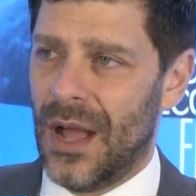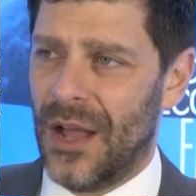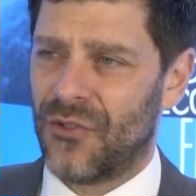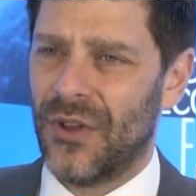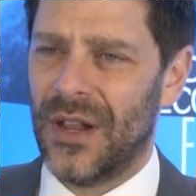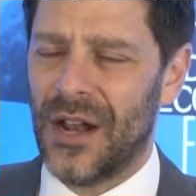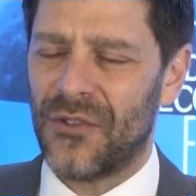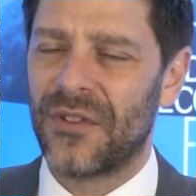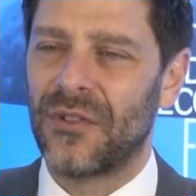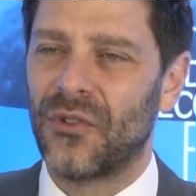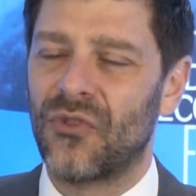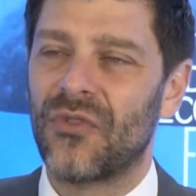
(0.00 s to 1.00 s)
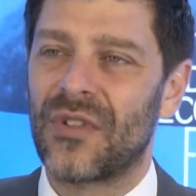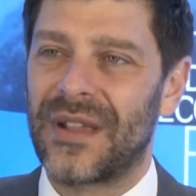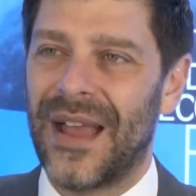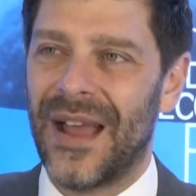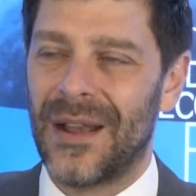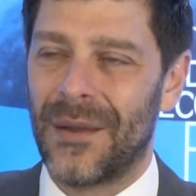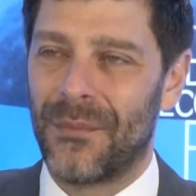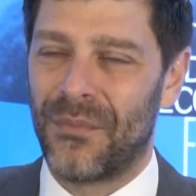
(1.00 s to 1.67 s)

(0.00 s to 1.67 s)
actually cultural institutions can